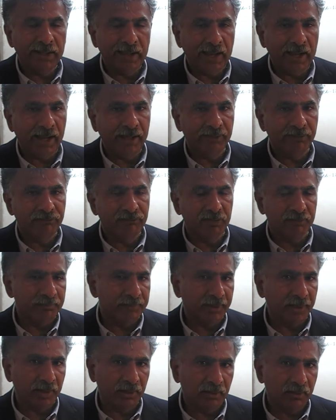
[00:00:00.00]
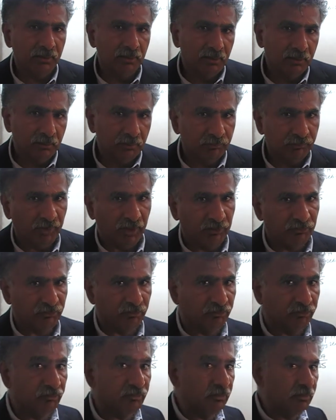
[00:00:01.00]
add and subtract
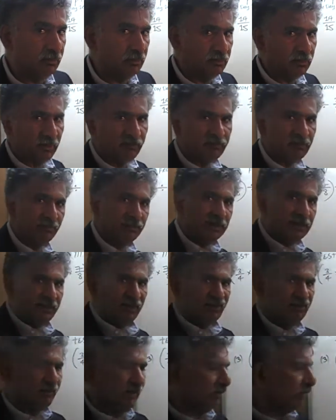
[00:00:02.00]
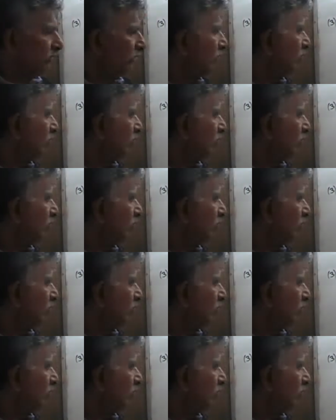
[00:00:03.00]
fractions. That's something that's practical